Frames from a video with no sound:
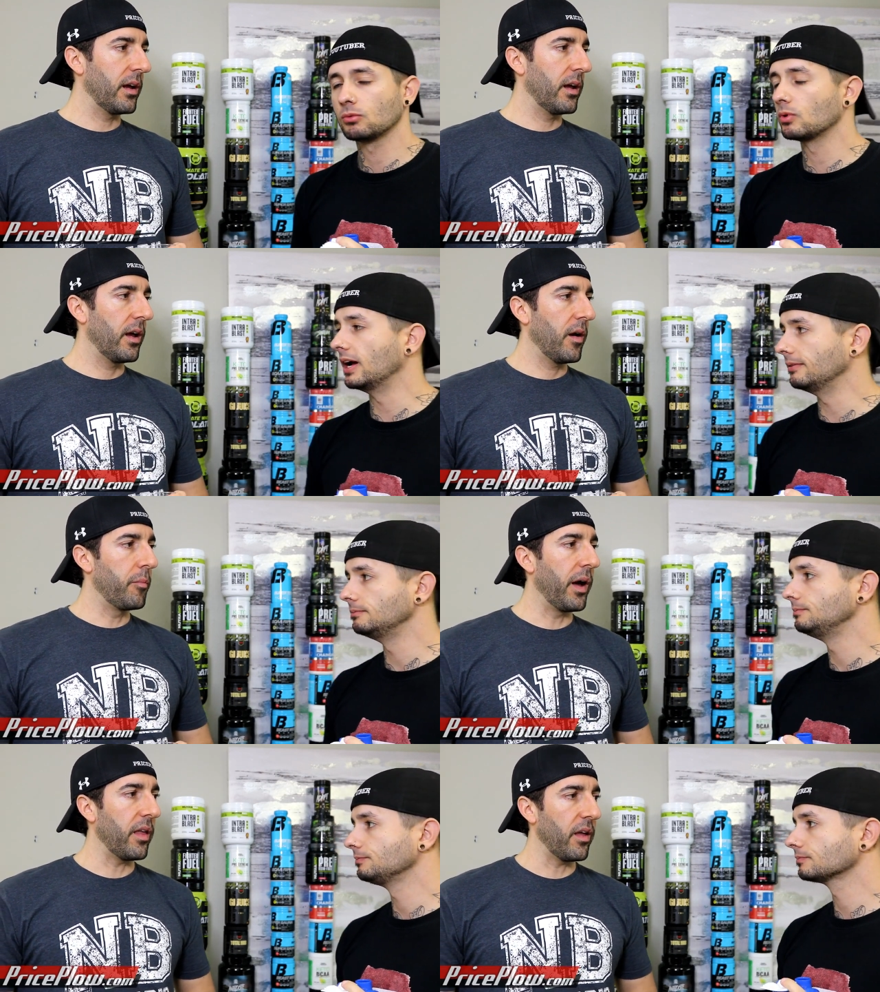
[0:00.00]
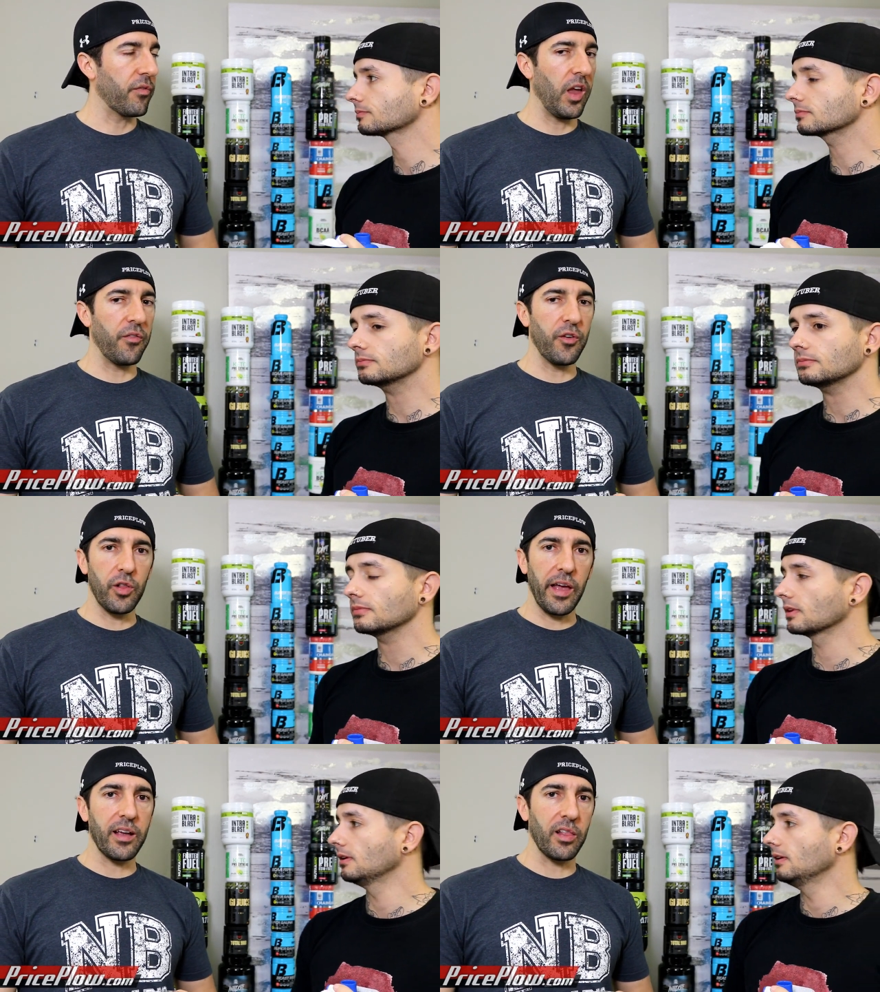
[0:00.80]
Speaker 1: Right. But if if you
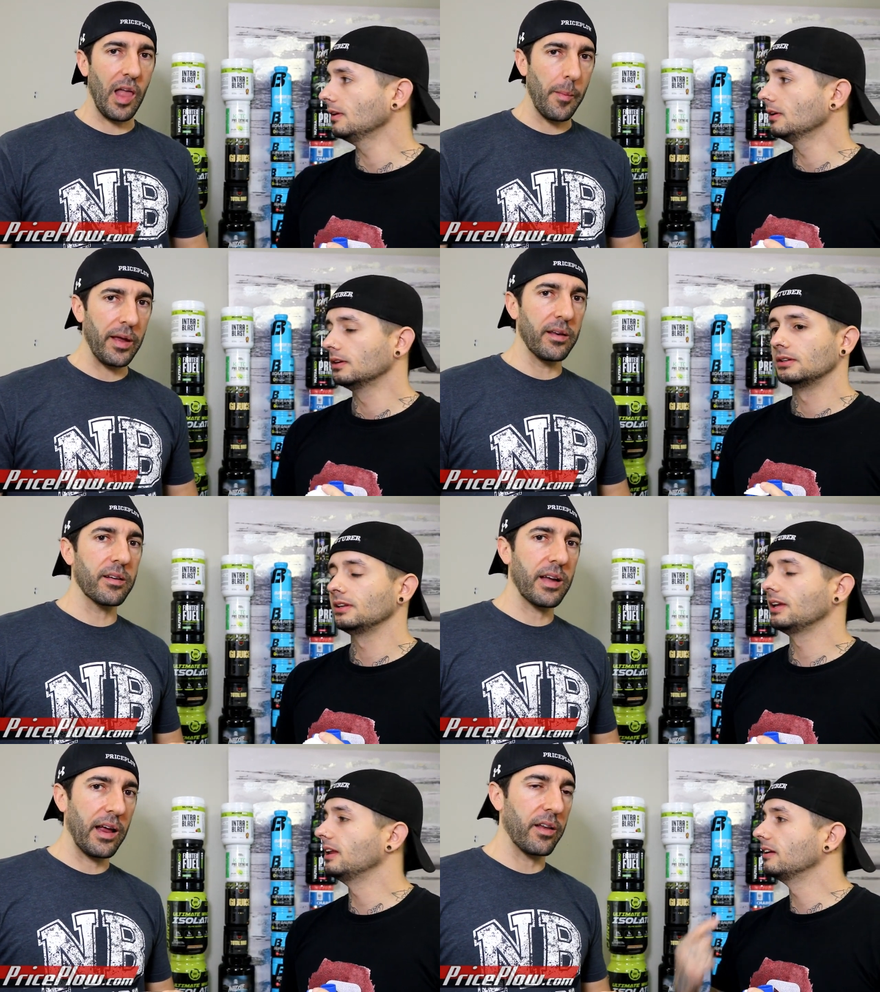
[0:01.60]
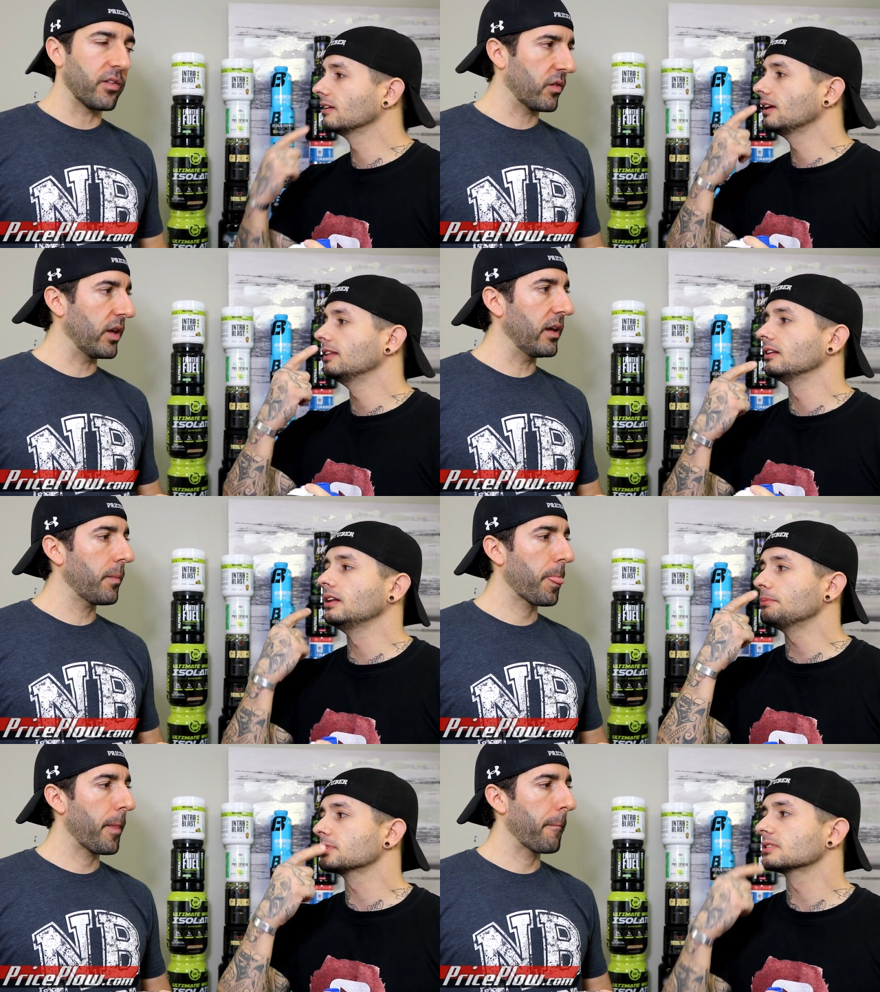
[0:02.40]
like a lemon kind of tea,
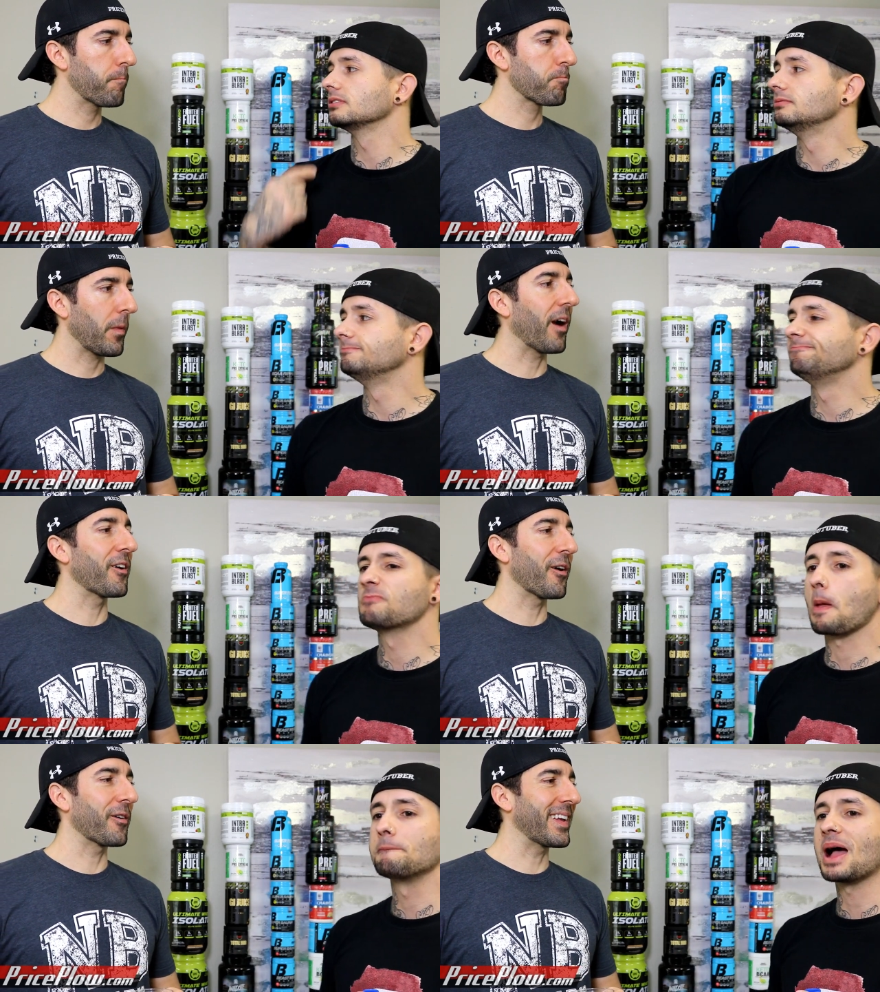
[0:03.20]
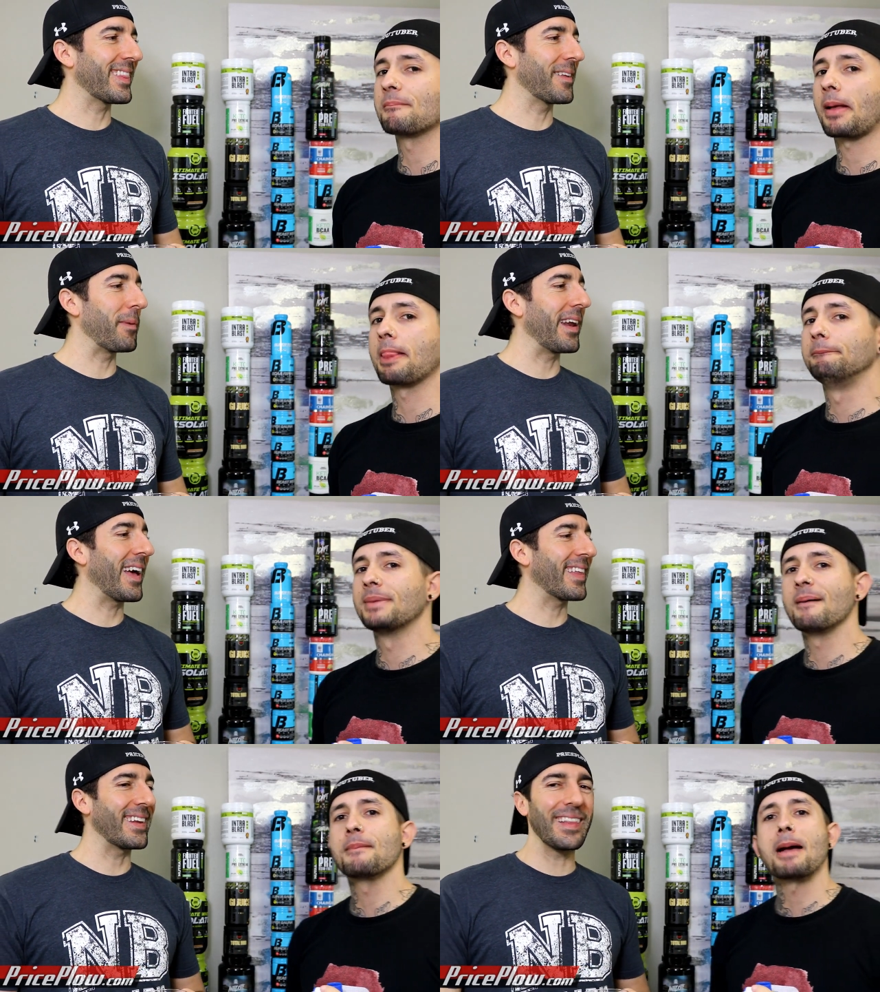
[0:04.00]
lips. Are you already getting the beta
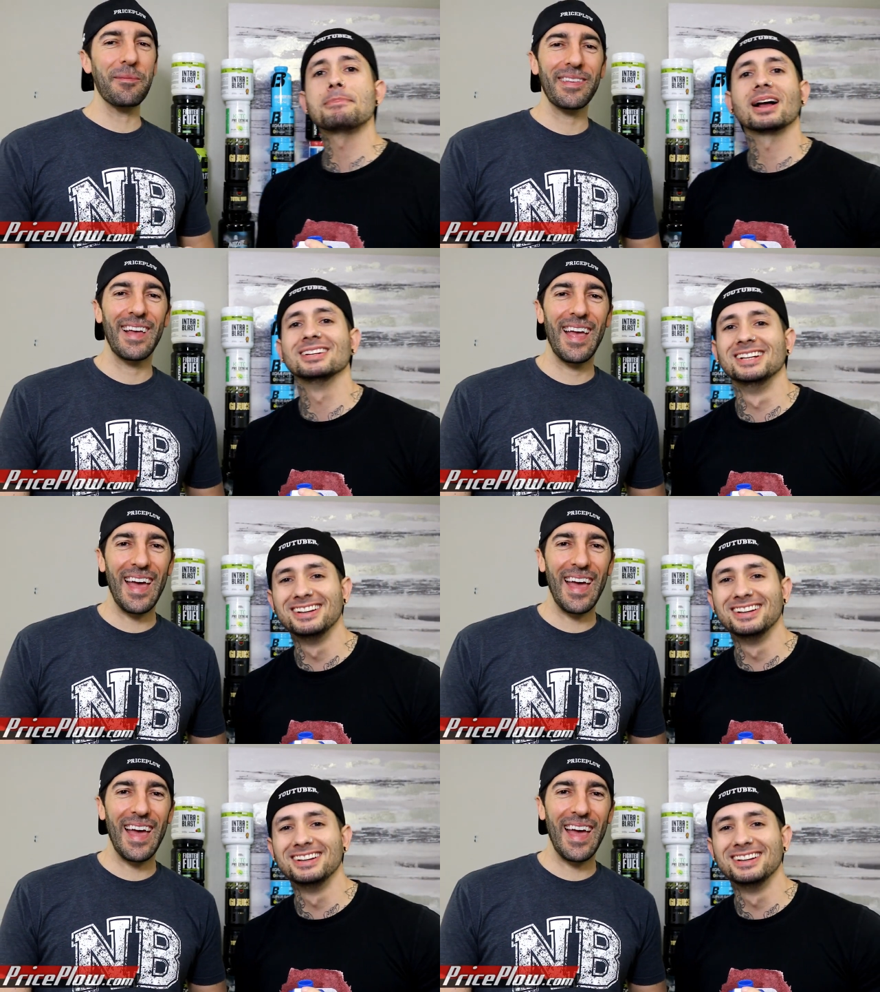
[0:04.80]
alanine lips?